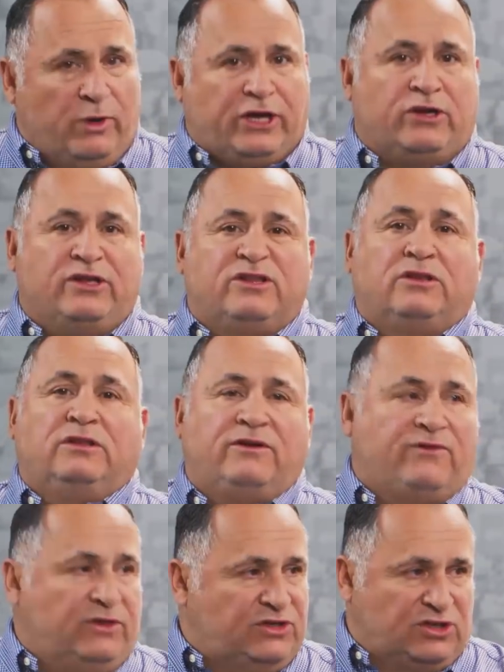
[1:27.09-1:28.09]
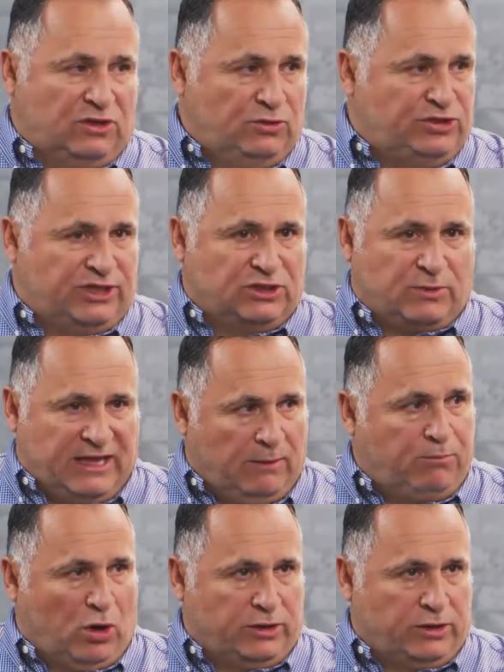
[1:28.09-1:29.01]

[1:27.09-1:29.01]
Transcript: we couldn't deliver the solutions without